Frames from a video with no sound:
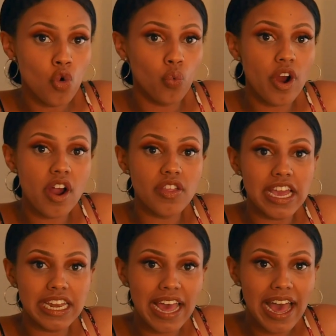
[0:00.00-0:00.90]
Where are
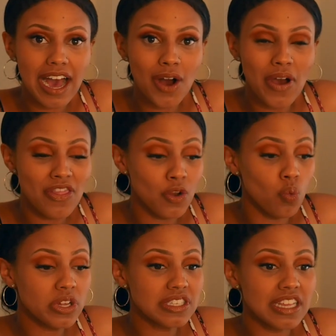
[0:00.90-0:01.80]
they now? And then
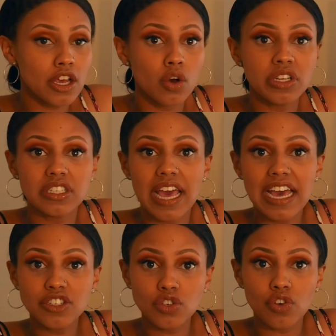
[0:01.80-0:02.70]
once they go into
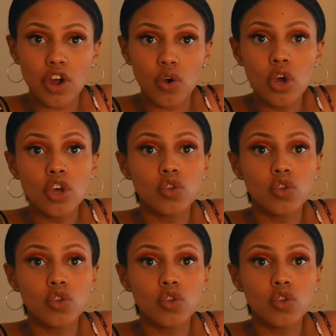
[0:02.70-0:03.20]
escrow,